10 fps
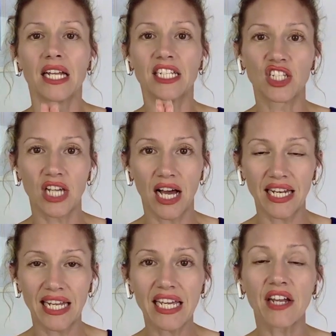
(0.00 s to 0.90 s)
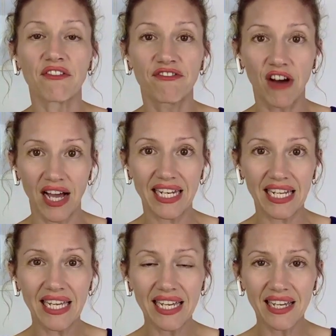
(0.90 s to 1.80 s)
deciding and
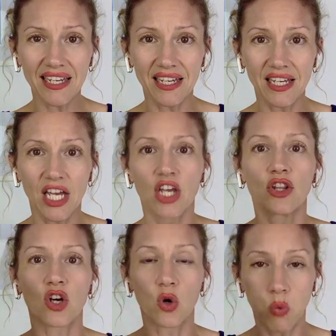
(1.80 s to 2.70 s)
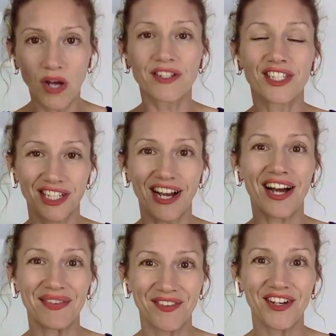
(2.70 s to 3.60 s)
finding the quotes that
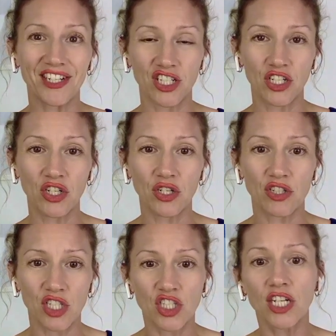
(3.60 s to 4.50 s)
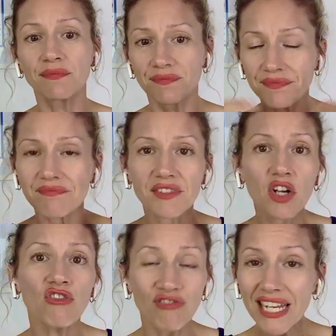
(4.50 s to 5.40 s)
I'm going to use. So
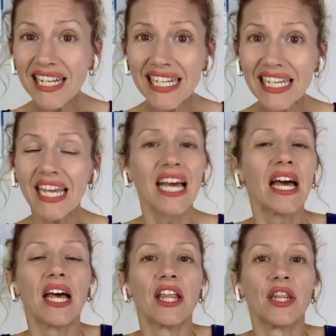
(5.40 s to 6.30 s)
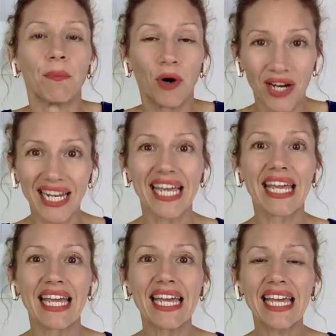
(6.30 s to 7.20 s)
really, the point
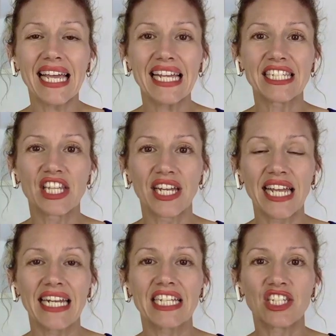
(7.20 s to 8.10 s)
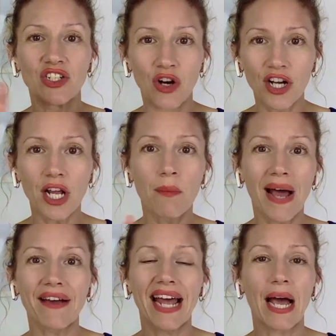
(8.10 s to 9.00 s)
here is that it is not
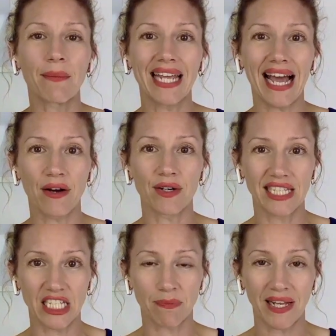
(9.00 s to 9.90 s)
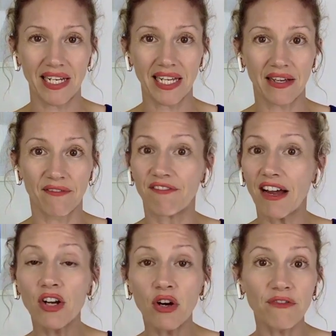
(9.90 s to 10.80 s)
about how many hours they're spending.
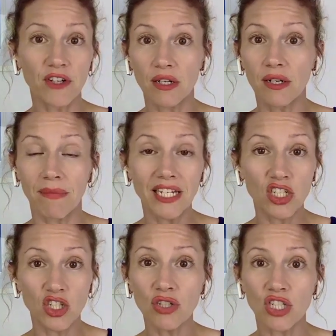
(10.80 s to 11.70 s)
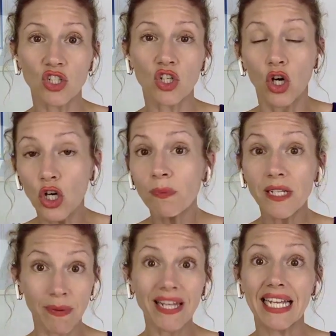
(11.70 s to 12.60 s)
Very often, many students could be
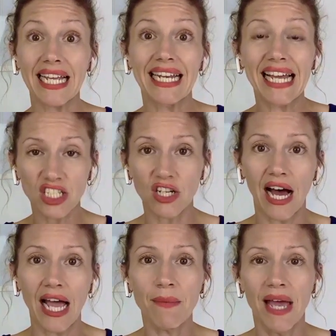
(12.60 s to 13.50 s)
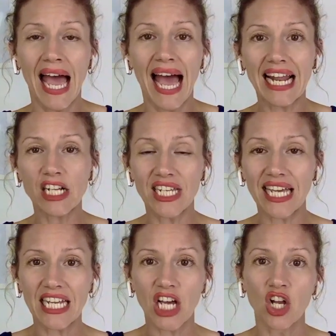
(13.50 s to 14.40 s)
spending less time and actually
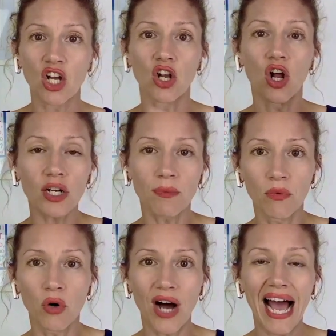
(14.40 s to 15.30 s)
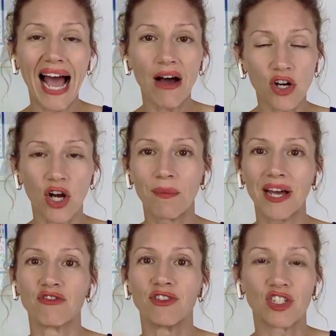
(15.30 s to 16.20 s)
getting a lot more outcome
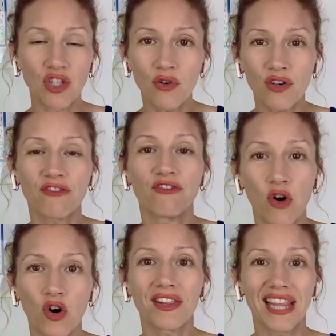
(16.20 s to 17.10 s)
and result for